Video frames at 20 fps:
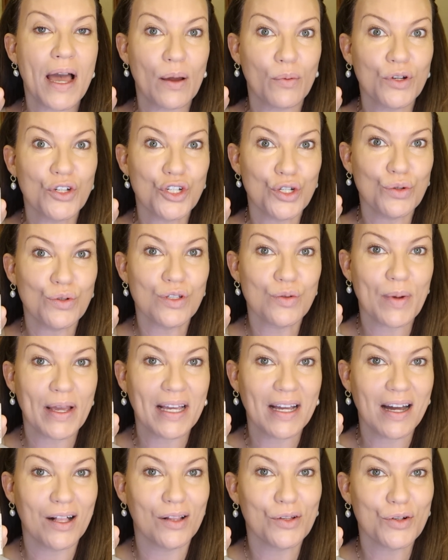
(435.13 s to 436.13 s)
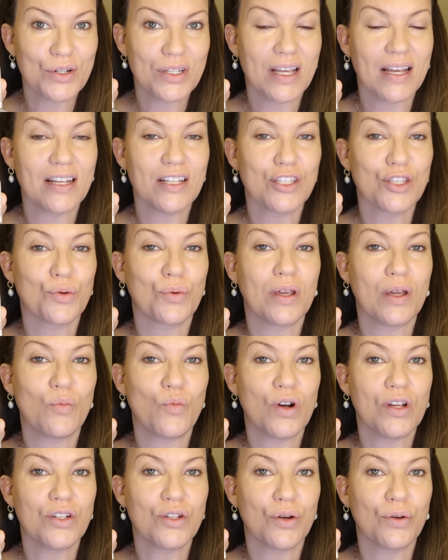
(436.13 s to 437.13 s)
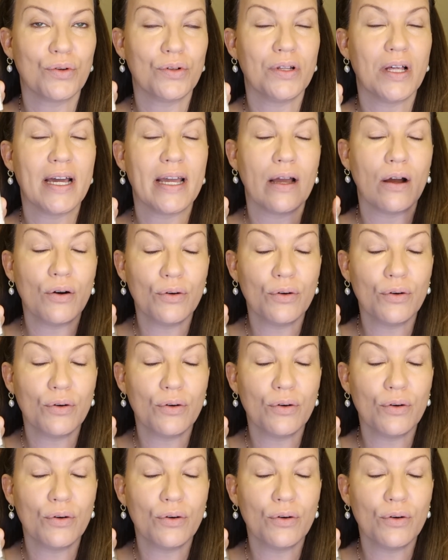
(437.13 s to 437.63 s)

I would choose my Colorescience 3-in-1 Total Eye,